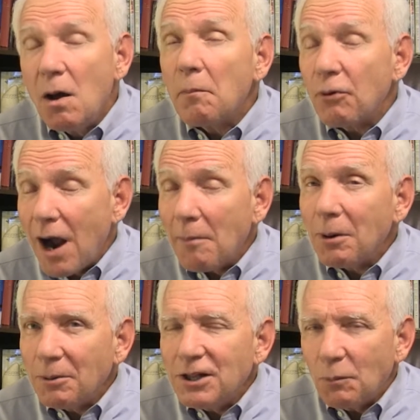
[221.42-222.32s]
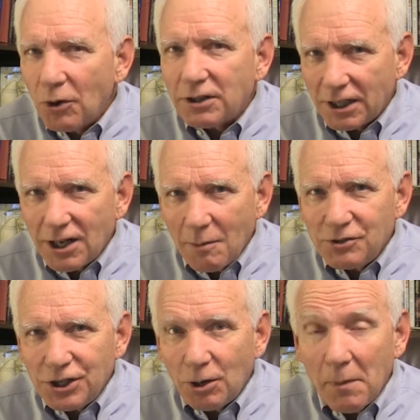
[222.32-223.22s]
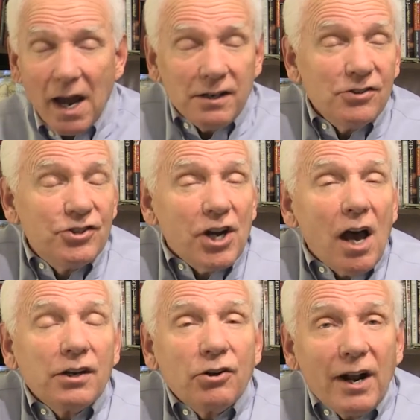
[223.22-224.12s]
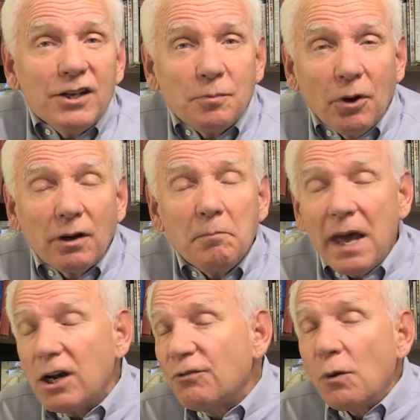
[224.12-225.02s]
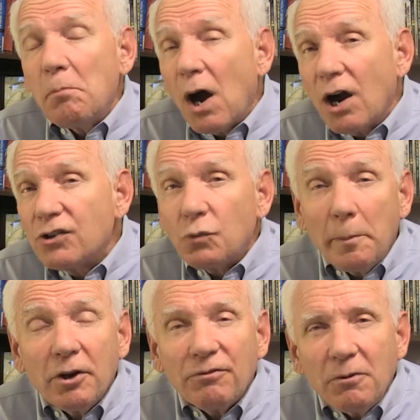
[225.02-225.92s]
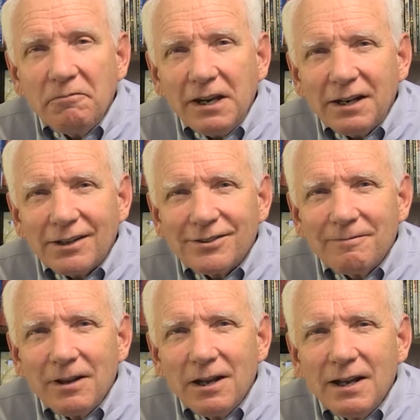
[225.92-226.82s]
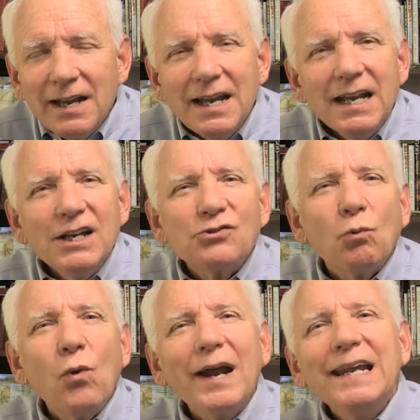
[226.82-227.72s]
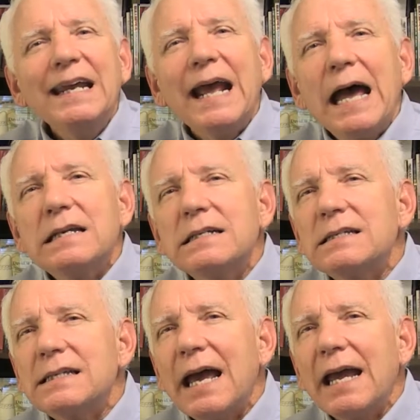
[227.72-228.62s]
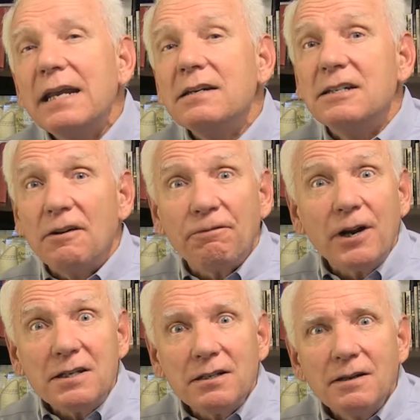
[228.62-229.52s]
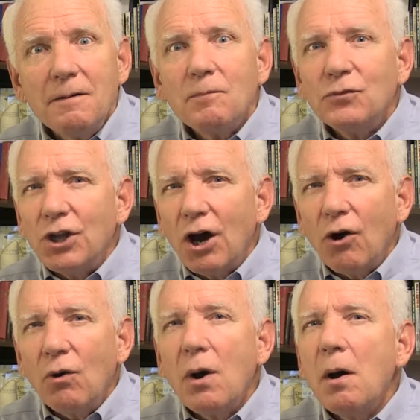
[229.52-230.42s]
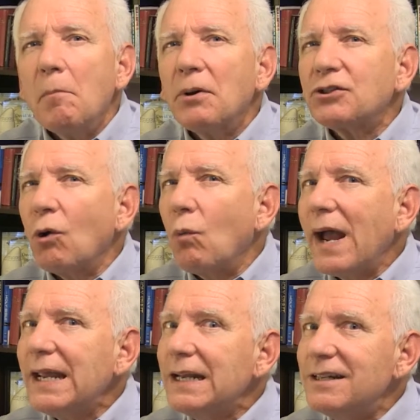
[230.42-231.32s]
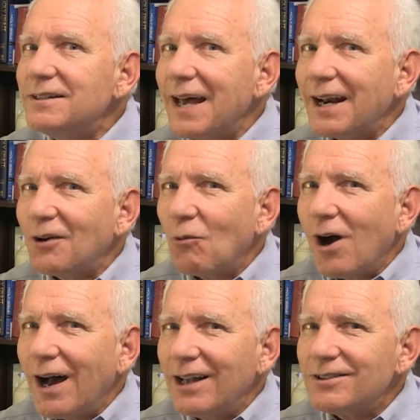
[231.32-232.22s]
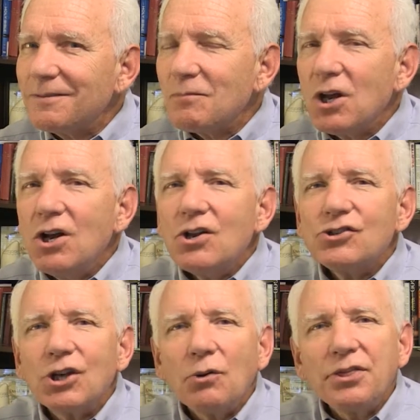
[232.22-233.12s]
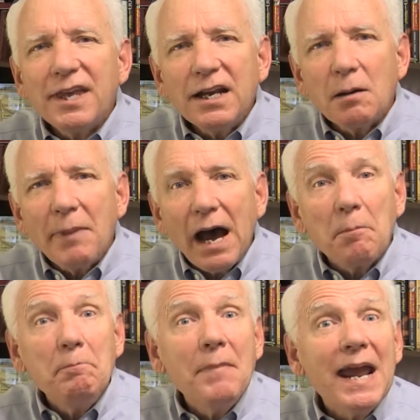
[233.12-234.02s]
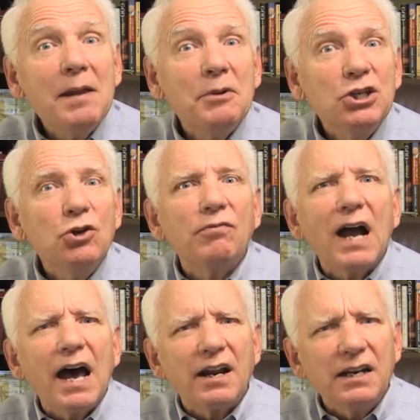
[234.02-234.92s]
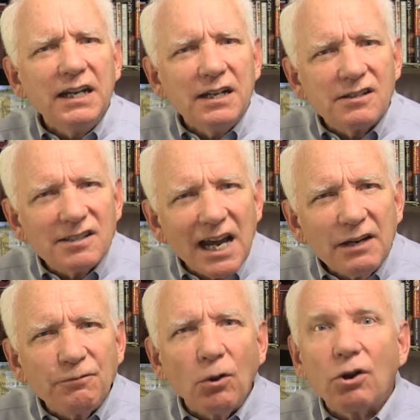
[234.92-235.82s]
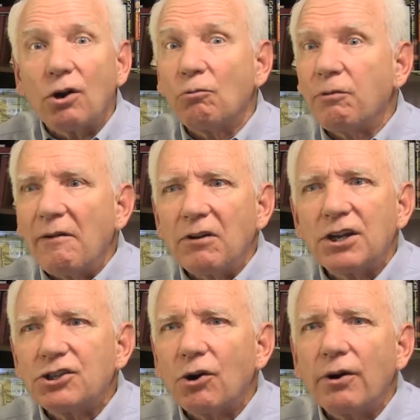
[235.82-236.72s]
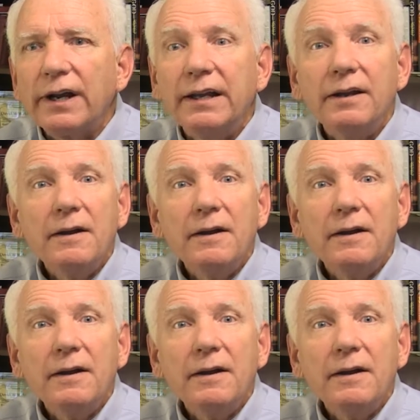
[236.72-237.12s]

probably the book that comes to your mind is John Gray's book, Men Are From Mars, Women Are From Venus. Is what he had to say different? No, but the way he said it was. So think about, maybe you've got an insightful or revelatory